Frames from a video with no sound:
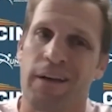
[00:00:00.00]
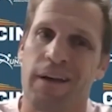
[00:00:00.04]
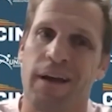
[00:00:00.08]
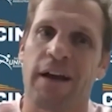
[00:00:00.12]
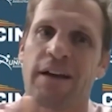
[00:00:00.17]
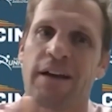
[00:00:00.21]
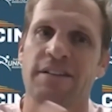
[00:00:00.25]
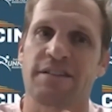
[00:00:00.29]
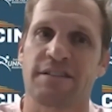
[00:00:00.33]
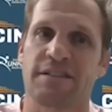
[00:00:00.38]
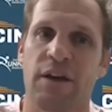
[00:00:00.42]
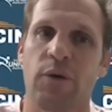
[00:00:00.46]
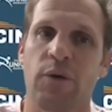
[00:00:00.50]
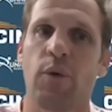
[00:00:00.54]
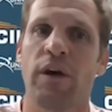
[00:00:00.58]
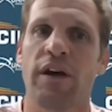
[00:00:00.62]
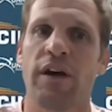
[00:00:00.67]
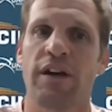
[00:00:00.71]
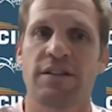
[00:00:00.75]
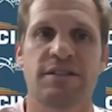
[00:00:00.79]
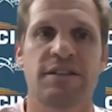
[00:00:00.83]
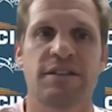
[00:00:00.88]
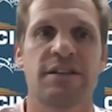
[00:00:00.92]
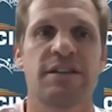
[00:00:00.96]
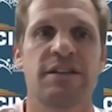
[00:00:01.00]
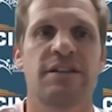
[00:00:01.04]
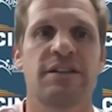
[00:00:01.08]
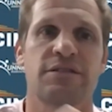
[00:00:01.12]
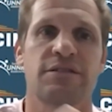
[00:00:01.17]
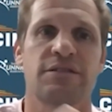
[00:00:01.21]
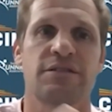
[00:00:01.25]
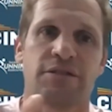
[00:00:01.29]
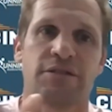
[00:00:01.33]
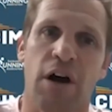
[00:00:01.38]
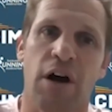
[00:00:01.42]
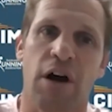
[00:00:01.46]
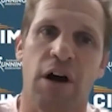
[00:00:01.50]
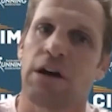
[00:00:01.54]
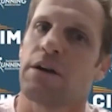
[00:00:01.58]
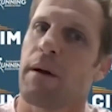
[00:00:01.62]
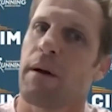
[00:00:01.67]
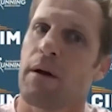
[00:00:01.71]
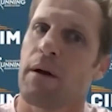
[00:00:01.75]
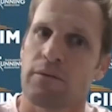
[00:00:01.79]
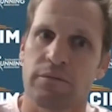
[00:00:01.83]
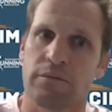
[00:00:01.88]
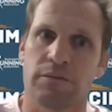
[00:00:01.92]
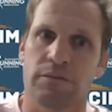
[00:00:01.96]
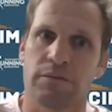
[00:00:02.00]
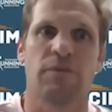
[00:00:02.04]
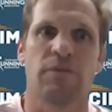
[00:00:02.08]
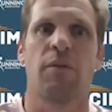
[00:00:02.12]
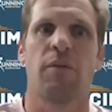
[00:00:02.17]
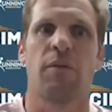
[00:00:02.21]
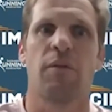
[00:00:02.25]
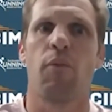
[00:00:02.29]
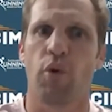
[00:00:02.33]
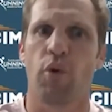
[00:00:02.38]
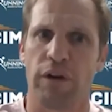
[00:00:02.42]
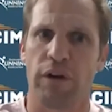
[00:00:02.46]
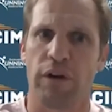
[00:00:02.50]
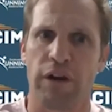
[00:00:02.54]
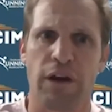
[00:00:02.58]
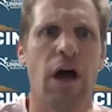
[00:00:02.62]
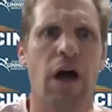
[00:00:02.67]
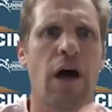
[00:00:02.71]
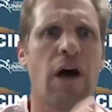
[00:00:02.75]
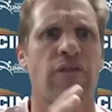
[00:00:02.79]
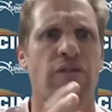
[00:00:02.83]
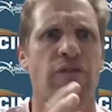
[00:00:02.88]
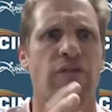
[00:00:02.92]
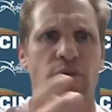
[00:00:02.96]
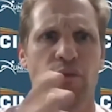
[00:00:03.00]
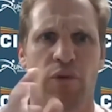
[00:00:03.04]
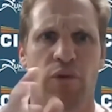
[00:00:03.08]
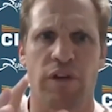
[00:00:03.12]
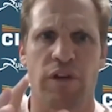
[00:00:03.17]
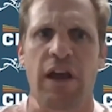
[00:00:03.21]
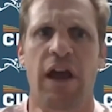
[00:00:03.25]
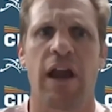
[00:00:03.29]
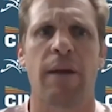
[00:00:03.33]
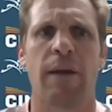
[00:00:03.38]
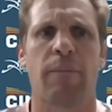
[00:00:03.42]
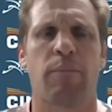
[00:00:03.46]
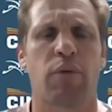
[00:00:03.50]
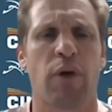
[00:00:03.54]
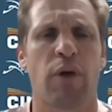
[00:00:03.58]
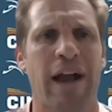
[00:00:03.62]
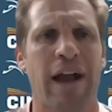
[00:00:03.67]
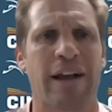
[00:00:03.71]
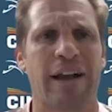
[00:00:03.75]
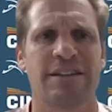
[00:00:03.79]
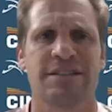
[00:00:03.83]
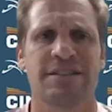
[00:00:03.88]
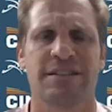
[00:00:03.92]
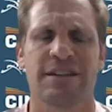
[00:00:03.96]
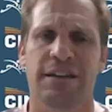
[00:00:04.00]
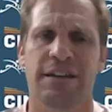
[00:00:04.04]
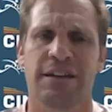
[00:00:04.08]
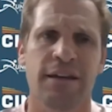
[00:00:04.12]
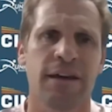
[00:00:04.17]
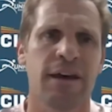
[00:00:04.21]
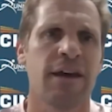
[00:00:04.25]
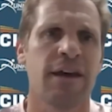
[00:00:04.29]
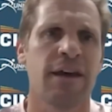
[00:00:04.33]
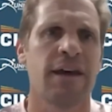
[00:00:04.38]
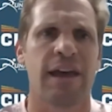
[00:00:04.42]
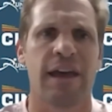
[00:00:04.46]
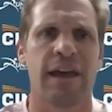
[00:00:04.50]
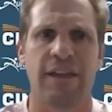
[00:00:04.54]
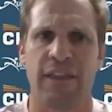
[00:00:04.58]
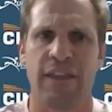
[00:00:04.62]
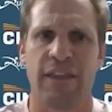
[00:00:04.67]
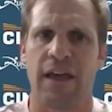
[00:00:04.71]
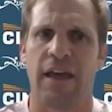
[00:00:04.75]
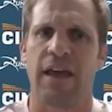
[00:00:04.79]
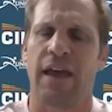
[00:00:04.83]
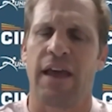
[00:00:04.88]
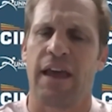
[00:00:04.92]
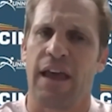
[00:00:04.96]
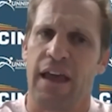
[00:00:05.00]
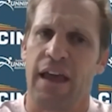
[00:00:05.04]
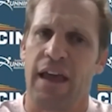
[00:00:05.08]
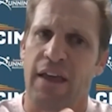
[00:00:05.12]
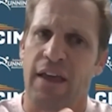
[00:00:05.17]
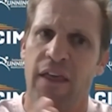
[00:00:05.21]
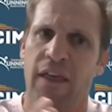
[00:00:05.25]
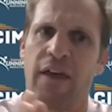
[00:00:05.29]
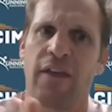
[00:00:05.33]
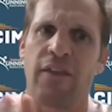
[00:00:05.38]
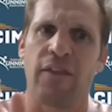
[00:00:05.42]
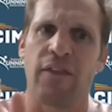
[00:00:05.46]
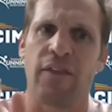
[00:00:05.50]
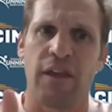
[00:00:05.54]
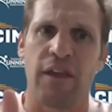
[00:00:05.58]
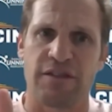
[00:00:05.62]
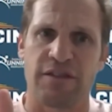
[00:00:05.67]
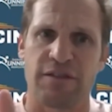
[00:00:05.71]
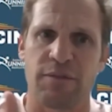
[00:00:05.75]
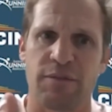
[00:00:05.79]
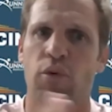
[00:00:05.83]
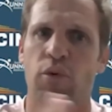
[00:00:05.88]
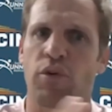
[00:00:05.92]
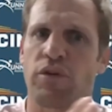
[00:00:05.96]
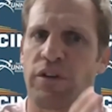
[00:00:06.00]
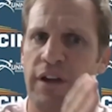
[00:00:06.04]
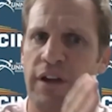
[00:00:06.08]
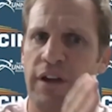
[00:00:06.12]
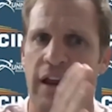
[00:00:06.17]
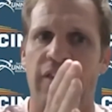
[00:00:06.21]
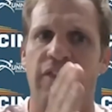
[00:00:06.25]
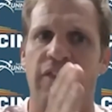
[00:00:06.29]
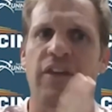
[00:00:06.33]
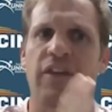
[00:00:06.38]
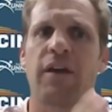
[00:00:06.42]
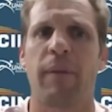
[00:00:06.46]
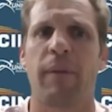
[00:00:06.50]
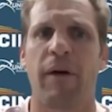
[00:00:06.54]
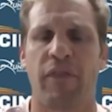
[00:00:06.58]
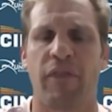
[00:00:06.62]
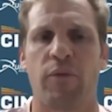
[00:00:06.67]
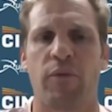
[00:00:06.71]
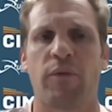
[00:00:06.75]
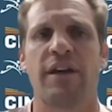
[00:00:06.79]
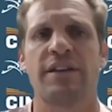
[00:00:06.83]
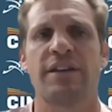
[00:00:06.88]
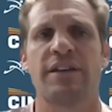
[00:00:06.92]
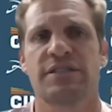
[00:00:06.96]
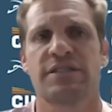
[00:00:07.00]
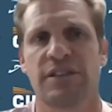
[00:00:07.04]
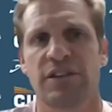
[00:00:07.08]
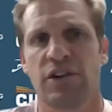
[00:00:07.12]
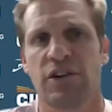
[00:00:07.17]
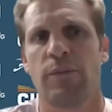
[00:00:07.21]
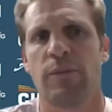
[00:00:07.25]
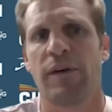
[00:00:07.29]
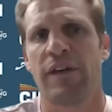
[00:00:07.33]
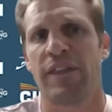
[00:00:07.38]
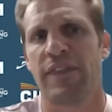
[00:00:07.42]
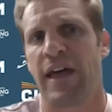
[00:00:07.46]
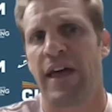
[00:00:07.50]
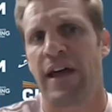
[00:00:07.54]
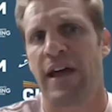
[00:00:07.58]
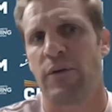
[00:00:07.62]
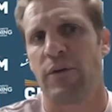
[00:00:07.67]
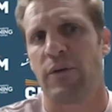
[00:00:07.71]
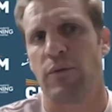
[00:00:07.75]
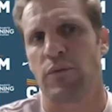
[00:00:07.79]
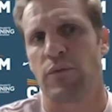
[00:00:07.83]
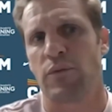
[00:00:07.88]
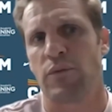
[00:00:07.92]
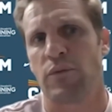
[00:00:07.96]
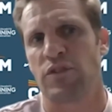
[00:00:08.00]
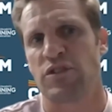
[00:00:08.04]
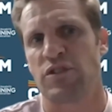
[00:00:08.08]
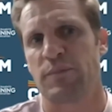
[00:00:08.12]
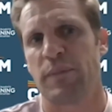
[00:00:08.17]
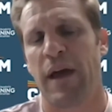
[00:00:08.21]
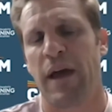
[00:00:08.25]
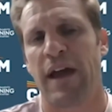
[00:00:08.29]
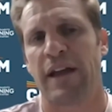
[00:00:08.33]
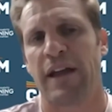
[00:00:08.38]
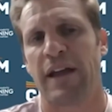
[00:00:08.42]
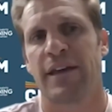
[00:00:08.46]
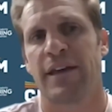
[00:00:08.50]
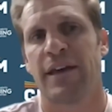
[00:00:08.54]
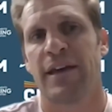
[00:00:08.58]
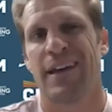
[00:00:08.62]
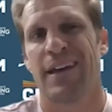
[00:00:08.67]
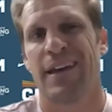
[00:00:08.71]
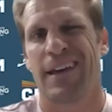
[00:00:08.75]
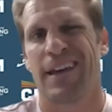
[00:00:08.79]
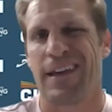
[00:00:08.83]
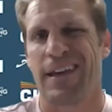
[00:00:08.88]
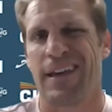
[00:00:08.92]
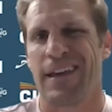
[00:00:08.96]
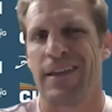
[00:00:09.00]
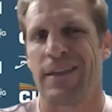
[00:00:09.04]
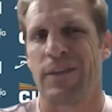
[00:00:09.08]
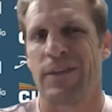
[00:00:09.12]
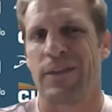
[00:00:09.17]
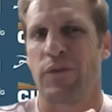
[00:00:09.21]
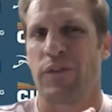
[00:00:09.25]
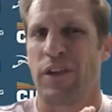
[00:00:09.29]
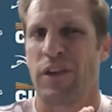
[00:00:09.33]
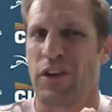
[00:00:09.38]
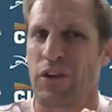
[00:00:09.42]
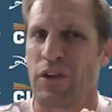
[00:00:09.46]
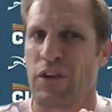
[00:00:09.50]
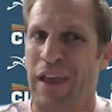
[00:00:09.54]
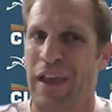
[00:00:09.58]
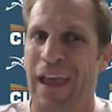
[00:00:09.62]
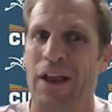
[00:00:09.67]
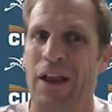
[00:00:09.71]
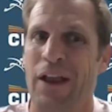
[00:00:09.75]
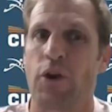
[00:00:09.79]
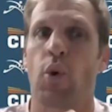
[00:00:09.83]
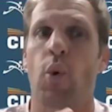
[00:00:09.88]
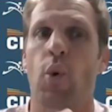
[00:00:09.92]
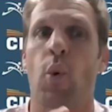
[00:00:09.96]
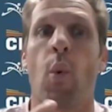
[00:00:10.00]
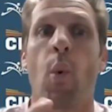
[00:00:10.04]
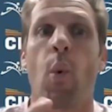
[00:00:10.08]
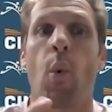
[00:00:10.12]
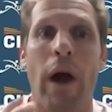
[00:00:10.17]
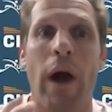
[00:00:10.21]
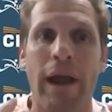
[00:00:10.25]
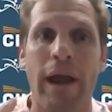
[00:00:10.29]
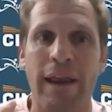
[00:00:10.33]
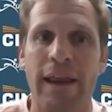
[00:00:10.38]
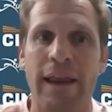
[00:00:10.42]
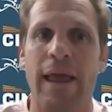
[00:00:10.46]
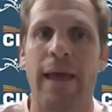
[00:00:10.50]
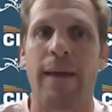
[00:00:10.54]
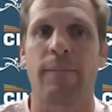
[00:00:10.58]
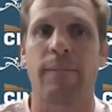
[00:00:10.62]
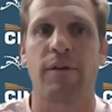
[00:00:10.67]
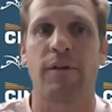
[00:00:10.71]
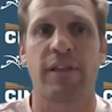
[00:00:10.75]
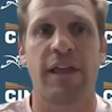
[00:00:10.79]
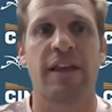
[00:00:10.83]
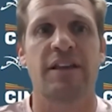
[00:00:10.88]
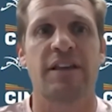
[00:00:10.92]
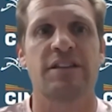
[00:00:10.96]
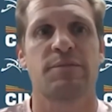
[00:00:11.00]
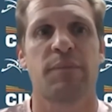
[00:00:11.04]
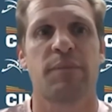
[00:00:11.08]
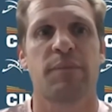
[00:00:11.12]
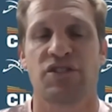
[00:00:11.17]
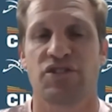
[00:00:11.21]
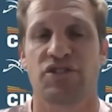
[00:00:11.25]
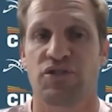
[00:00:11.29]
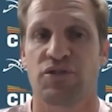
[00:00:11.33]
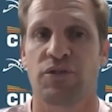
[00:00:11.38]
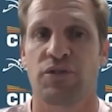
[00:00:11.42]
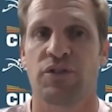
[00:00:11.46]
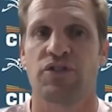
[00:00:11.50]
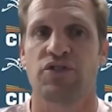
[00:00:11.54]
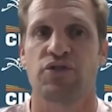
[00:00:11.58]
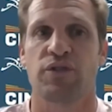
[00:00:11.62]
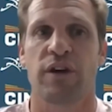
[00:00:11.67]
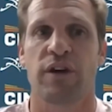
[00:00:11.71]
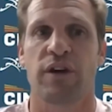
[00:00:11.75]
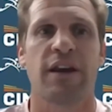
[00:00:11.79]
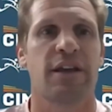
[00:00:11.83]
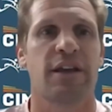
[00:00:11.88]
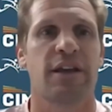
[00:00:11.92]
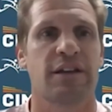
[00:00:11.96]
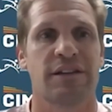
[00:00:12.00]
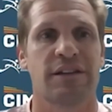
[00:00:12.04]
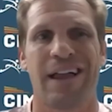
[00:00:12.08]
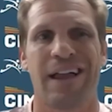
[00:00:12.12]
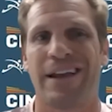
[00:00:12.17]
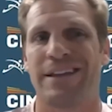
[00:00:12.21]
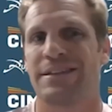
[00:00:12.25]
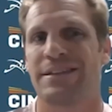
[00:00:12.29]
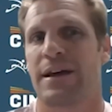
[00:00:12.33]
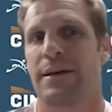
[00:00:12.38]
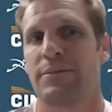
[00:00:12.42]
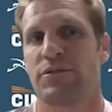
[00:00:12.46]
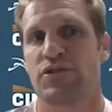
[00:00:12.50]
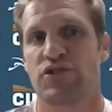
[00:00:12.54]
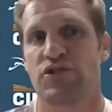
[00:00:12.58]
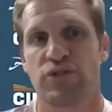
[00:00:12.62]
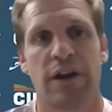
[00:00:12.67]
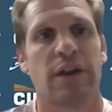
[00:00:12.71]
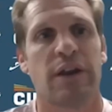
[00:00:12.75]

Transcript: that can kind of segue us into talking about the morning of and really kind of practicing. And it's important to kind of think about the race a little bit in that respect. That you can't quite emulate as much during training. A lot of time in